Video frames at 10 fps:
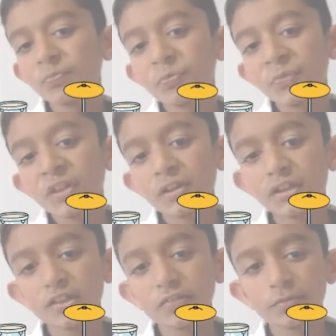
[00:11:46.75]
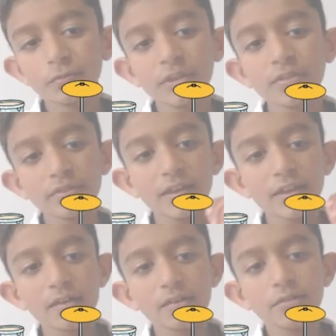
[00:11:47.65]
Because for one thing,
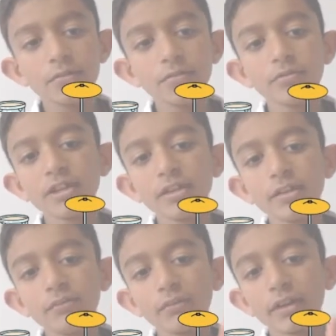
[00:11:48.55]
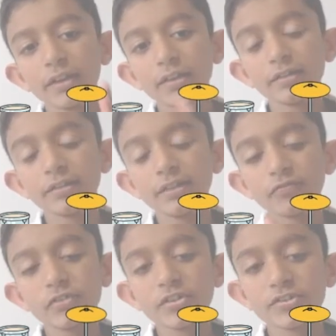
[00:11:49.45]
you need like different
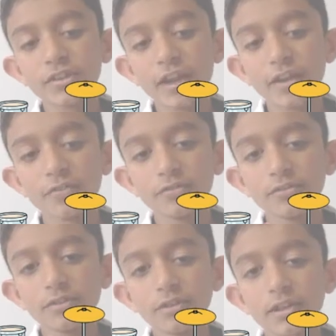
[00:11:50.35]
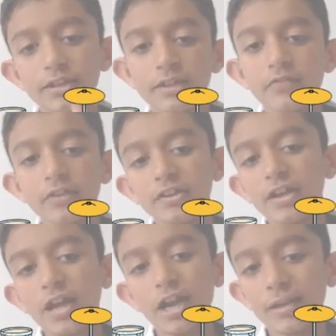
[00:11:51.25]
sounds at different
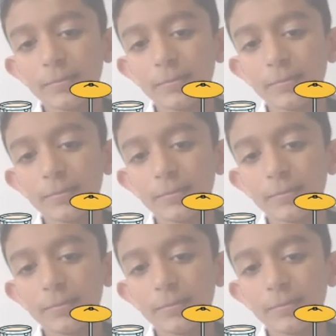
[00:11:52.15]
times.